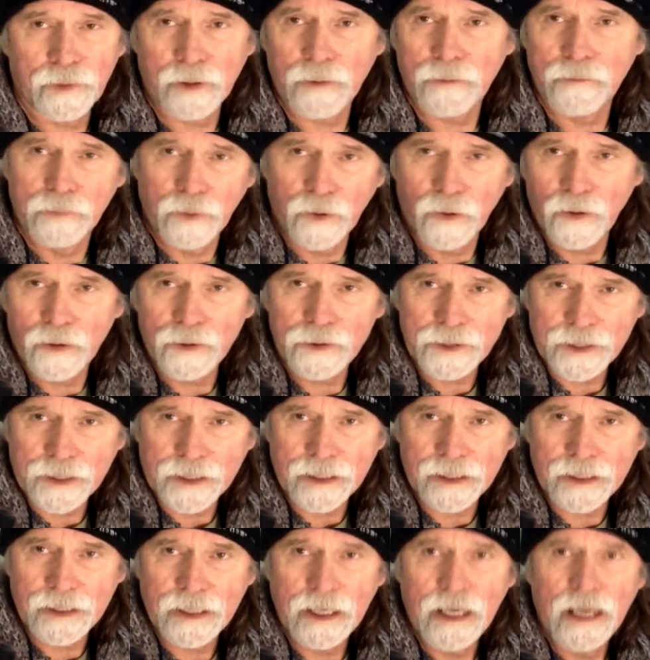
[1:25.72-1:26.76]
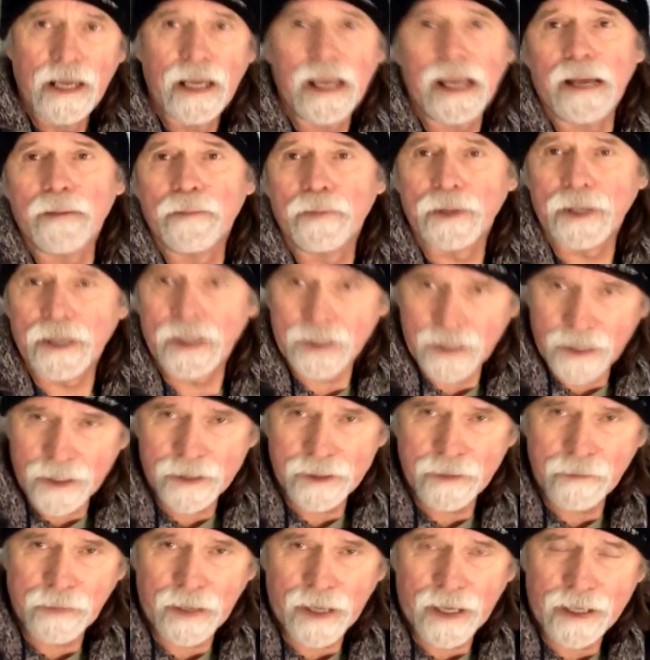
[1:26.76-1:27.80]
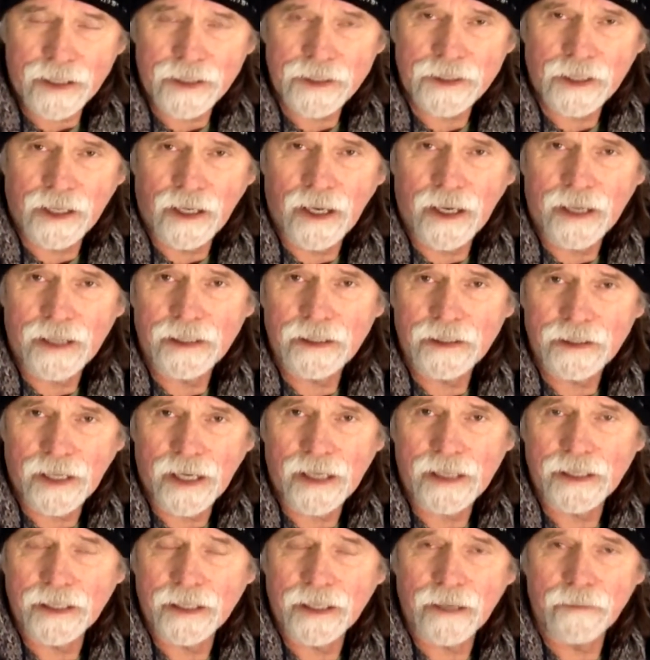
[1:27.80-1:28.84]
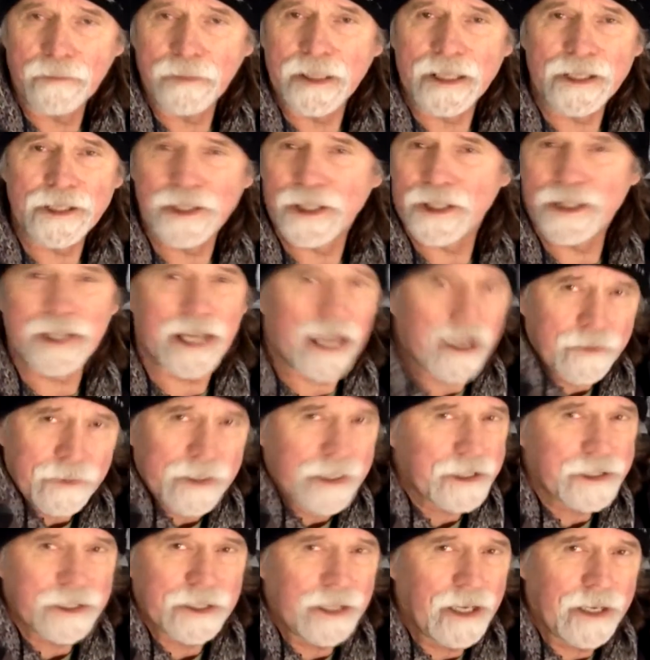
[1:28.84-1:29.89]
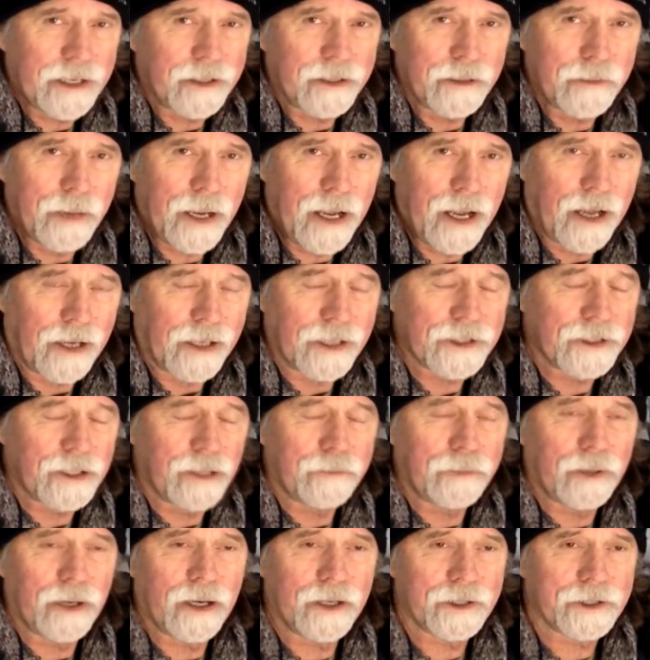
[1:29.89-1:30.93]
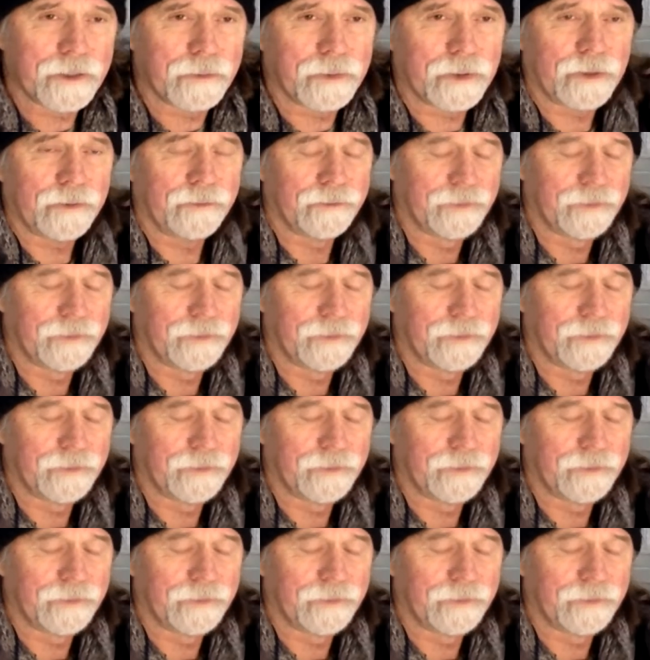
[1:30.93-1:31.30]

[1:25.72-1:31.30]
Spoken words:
a bolt in and put a nut on the back side and tighten it up because you just can't reach the nut on the back. It's not possible.